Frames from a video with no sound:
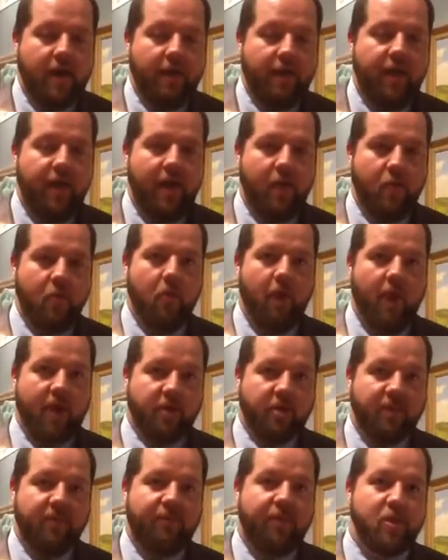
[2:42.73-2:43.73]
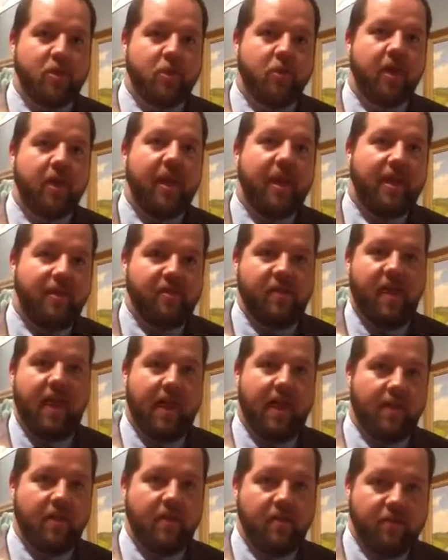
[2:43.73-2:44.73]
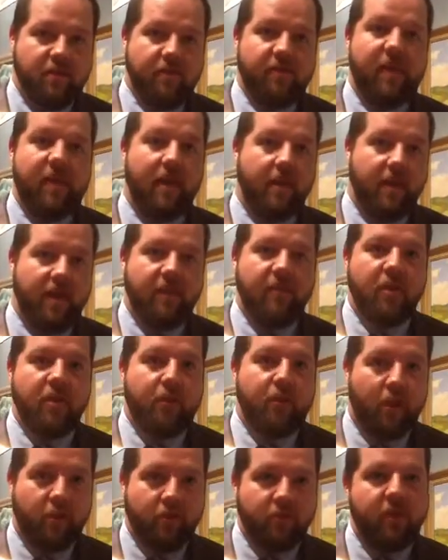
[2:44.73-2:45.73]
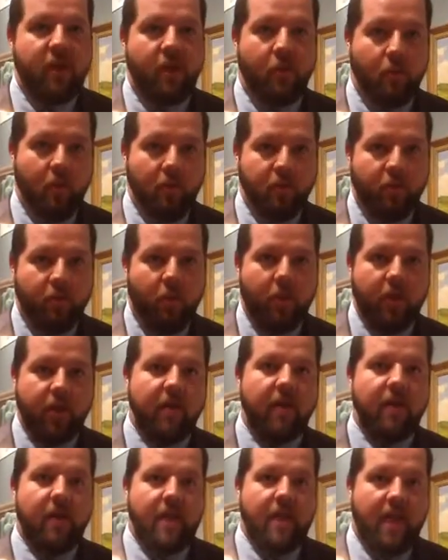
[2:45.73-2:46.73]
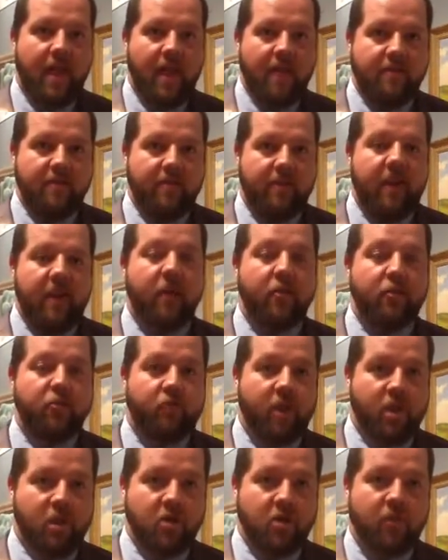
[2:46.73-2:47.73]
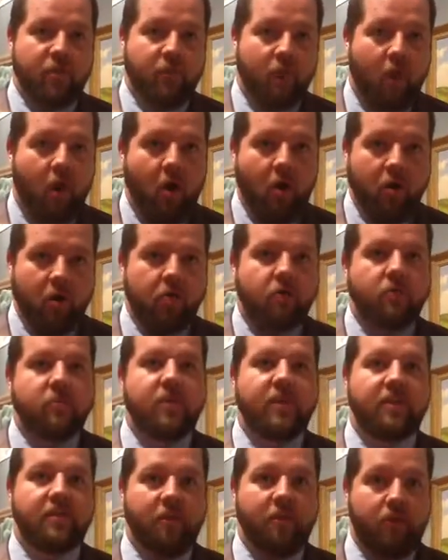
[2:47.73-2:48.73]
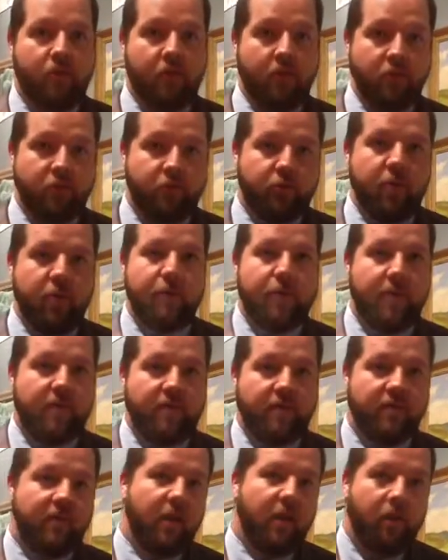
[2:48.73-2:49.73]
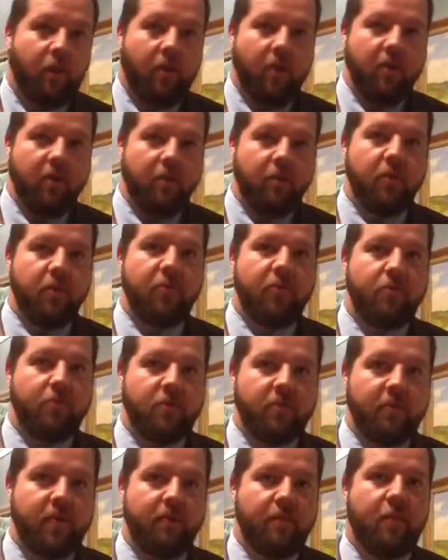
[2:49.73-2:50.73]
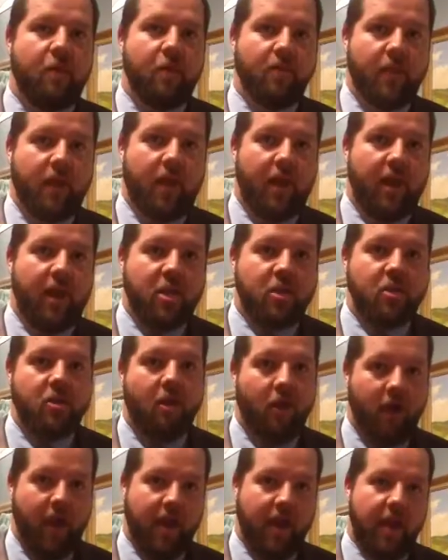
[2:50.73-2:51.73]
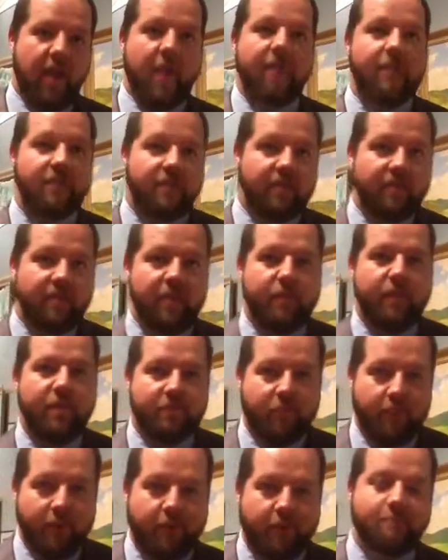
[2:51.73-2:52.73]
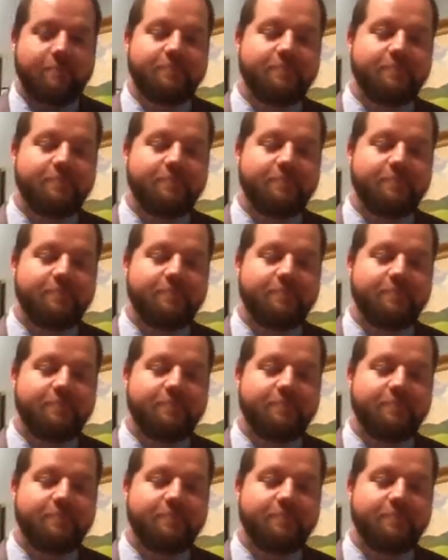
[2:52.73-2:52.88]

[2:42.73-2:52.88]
that were actually featured inside the Saturday Evening Post at one point as illustrations for articles. And so those 3 pieces that are part of the Booth Museum Permanent Collection are hanging in this exhibit as well.